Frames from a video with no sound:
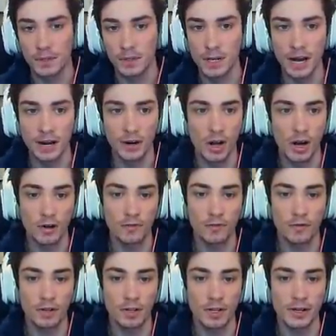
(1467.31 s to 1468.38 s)
Got it
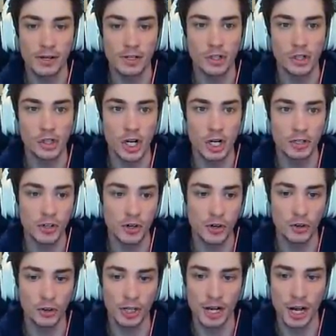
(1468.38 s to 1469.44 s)
off just
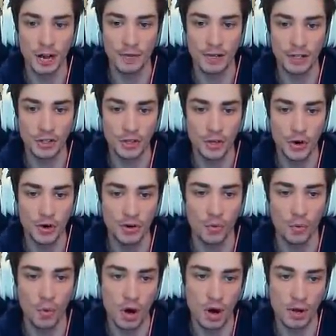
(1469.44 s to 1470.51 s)
early enough. And it's third
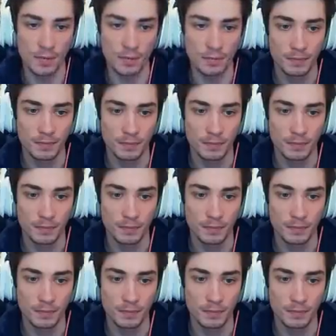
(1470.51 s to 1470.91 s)
and one.